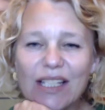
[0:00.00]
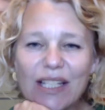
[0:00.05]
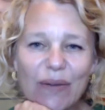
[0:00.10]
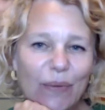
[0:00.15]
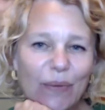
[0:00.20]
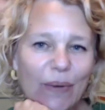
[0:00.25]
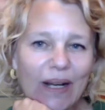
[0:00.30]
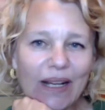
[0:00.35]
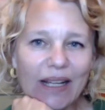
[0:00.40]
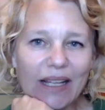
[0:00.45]

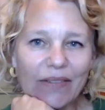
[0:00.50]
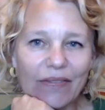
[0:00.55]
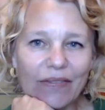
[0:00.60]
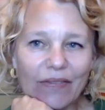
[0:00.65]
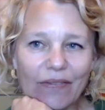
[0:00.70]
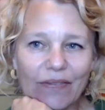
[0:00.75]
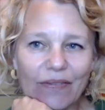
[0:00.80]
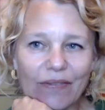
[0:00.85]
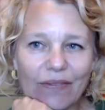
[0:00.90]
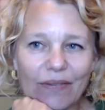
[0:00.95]
So what
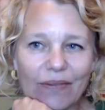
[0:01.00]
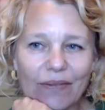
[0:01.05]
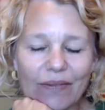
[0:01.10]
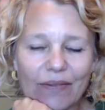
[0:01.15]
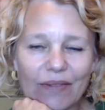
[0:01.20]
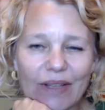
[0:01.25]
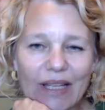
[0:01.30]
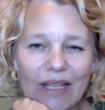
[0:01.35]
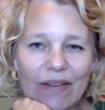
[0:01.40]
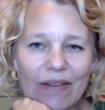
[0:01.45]

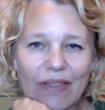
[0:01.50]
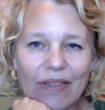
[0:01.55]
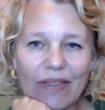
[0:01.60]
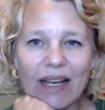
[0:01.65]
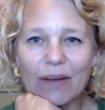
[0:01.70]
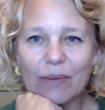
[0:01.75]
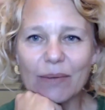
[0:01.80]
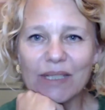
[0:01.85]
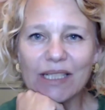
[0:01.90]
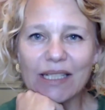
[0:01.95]
if
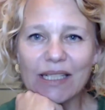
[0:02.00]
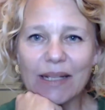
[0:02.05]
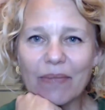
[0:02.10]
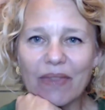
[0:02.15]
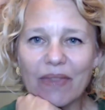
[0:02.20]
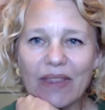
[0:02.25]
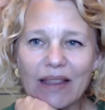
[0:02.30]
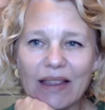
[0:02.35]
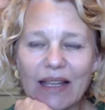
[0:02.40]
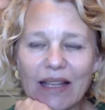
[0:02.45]
that was
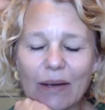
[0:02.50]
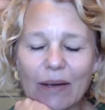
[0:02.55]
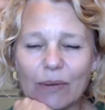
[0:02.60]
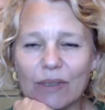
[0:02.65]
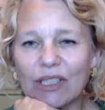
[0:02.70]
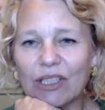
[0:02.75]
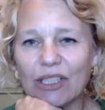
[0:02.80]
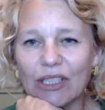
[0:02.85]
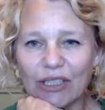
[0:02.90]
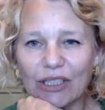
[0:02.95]
something that
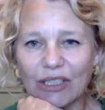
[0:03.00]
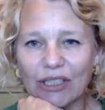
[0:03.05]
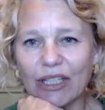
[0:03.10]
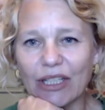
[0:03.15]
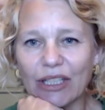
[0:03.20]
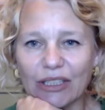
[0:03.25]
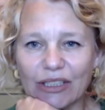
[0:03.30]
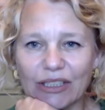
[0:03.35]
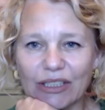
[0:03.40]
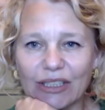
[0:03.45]
was
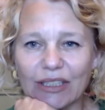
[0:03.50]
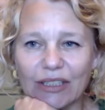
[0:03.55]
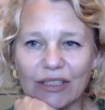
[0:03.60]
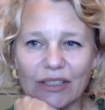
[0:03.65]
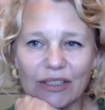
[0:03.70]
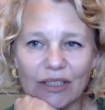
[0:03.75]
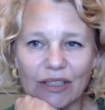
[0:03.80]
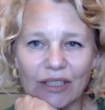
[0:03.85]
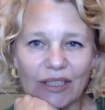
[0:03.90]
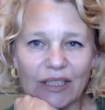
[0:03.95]
nurtured?